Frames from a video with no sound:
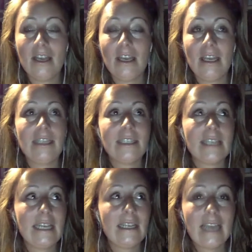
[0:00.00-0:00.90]

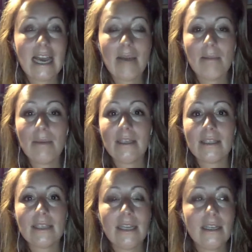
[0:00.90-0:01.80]
insanely happy,
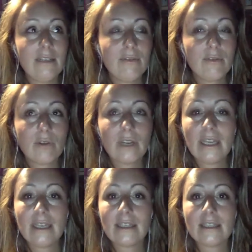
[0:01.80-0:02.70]
insanely
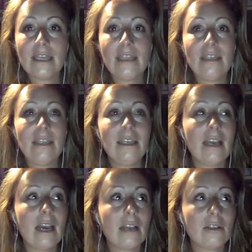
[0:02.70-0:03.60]
free,
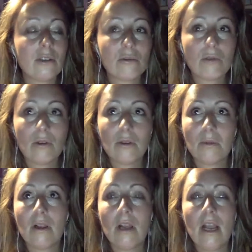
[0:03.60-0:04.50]
insanely
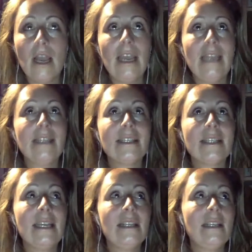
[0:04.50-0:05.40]
uncontrollable,
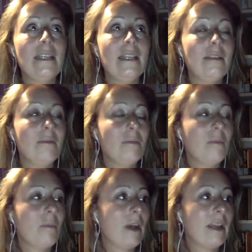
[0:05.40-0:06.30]
insanely
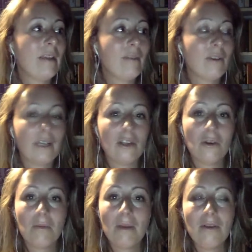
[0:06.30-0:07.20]
whatever,
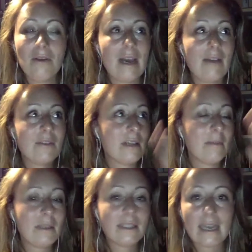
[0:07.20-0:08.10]
maybe you have
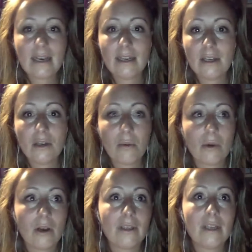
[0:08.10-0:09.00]
some insanity in your
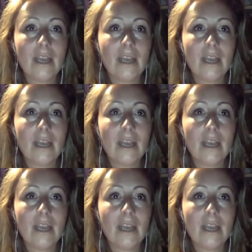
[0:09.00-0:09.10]
world. And